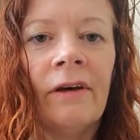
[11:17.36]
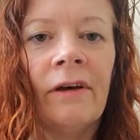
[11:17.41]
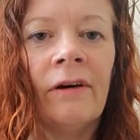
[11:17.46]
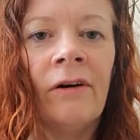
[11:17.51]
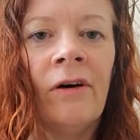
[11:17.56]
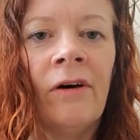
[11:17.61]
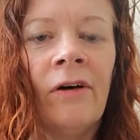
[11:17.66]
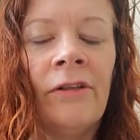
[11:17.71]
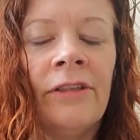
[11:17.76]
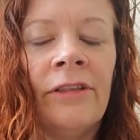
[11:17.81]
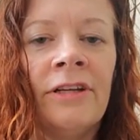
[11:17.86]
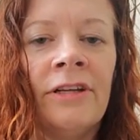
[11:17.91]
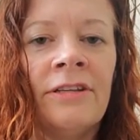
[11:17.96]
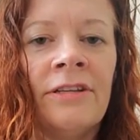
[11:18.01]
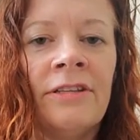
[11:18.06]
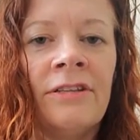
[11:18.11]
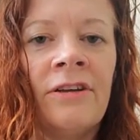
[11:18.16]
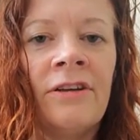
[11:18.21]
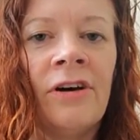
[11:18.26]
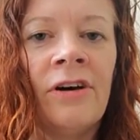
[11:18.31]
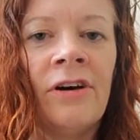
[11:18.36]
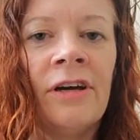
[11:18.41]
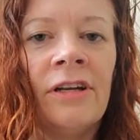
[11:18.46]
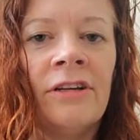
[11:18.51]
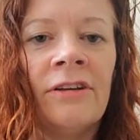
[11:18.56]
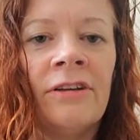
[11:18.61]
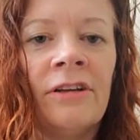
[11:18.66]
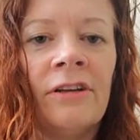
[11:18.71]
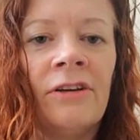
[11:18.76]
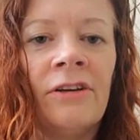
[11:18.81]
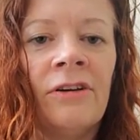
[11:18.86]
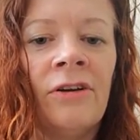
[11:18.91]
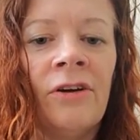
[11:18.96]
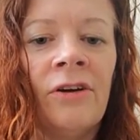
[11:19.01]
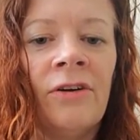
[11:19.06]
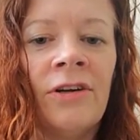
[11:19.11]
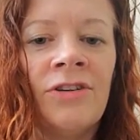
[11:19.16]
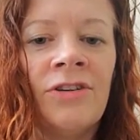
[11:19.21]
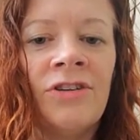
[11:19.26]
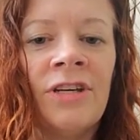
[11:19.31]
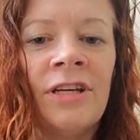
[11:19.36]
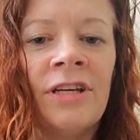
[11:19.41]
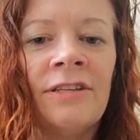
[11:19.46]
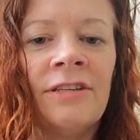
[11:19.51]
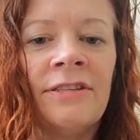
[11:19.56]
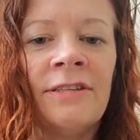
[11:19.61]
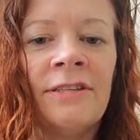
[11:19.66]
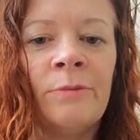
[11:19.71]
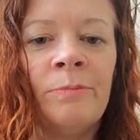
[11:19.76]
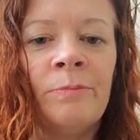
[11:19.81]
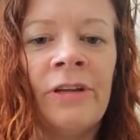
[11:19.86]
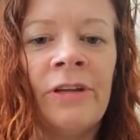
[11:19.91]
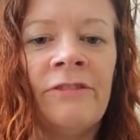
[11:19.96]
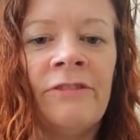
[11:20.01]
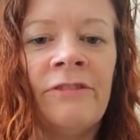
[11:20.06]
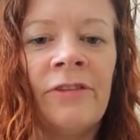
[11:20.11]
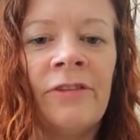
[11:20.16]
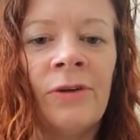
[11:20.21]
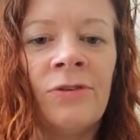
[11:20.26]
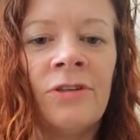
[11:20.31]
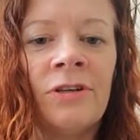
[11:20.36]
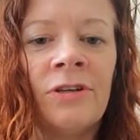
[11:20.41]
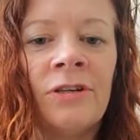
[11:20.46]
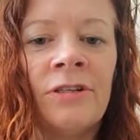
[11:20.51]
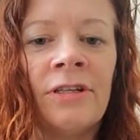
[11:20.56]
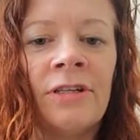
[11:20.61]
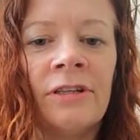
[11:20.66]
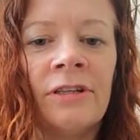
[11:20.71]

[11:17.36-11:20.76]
All that is not nourishing is simply filtered.